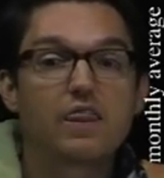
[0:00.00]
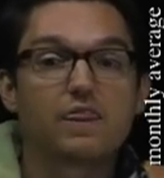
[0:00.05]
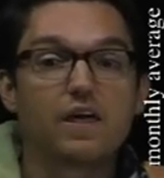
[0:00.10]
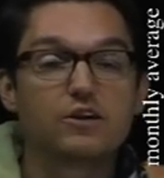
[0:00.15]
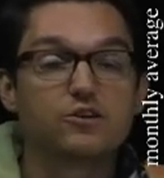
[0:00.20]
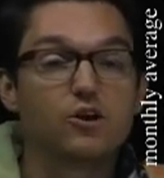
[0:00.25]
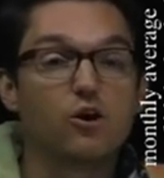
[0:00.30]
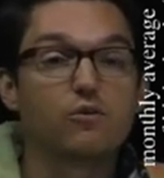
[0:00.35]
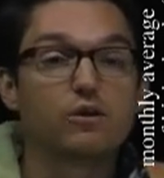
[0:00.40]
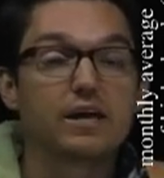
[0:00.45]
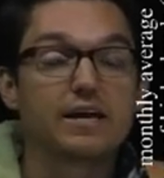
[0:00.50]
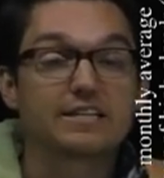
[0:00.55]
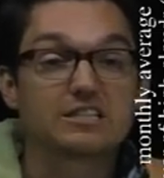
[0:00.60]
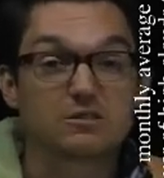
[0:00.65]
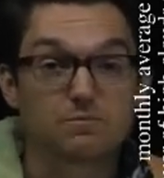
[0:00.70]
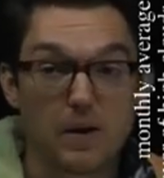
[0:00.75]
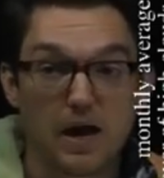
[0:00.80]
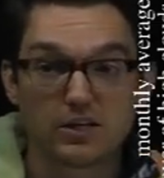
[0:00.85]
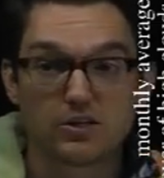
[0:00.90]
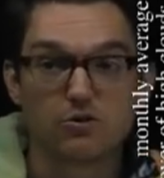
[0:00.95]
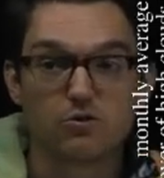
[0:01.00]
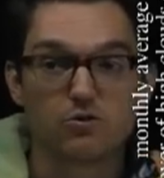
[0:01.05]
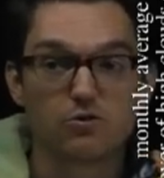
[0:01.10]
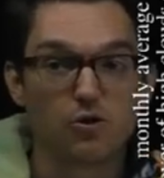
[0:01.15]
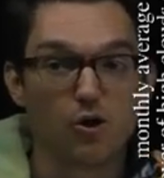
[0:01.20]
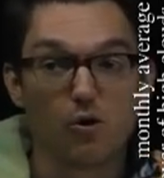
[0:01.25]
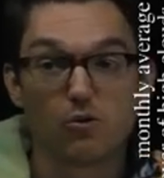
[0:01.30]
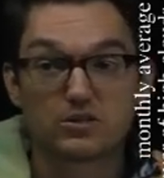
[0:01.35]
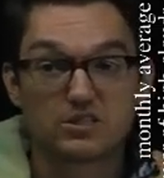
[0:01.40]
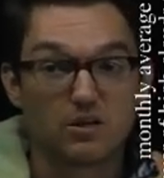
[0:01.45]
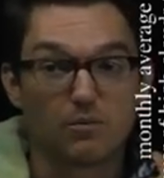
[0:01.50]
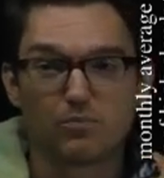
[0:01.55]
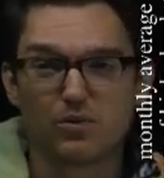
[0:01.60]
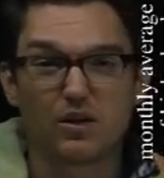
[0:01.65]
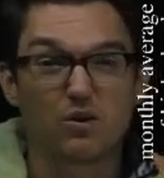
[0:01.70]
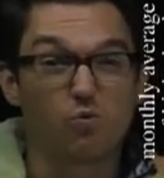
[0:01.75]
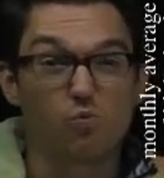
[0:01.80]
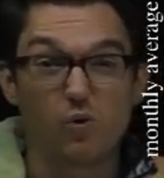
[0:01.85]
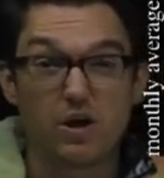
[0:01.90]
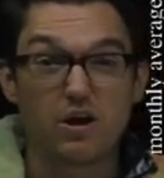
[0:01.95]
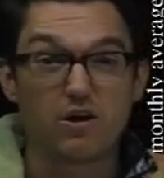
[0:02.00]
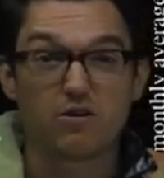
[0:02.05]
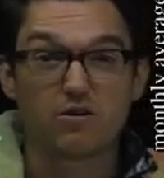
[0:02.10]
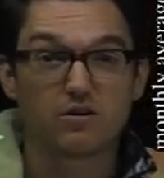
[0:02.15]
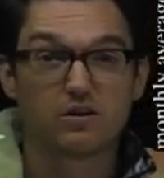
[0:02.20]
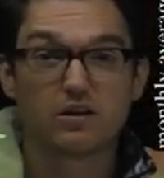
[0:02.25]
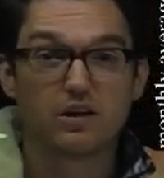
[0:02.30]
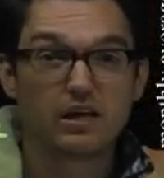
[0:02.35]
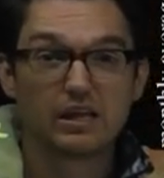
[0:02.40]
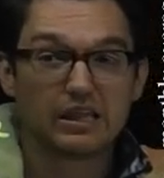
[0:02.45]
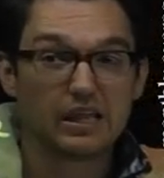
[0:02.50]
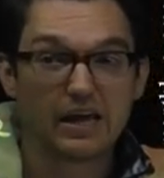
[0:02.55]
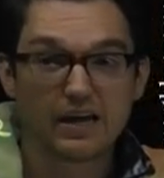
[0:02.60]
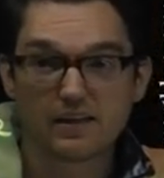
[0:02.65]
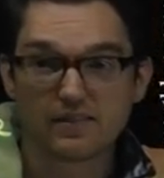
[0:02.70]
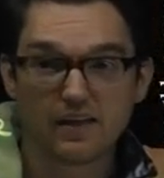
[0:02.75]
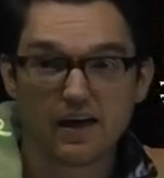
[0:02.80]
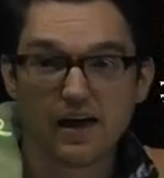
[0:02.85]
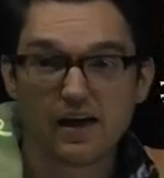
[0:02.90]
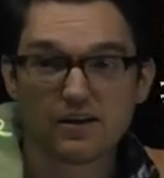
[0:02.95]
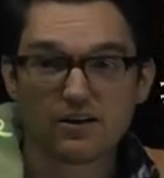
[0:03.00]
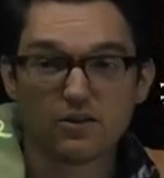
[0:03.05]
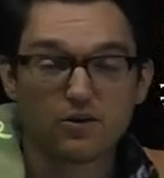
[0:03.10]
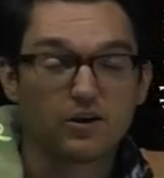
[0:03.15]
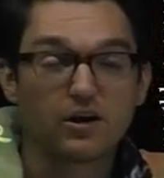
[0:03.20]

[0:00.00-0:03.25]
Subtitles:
they don't expect you to know something weird like that.